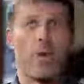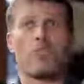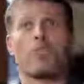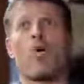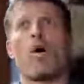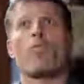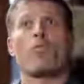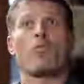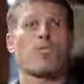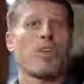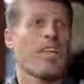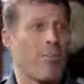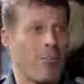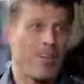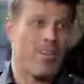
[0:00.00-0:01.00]
you make
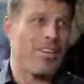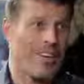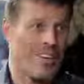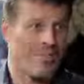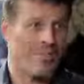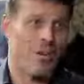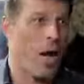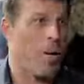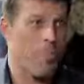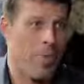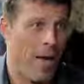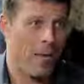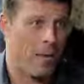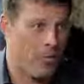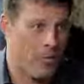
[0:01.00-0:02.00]
12% every year,
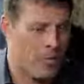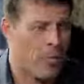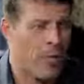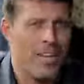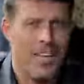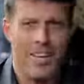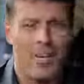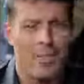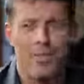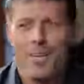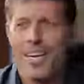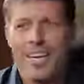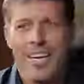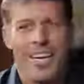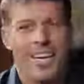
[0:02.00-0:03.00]
compounded for 20
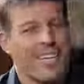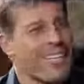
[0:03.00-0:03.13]
years.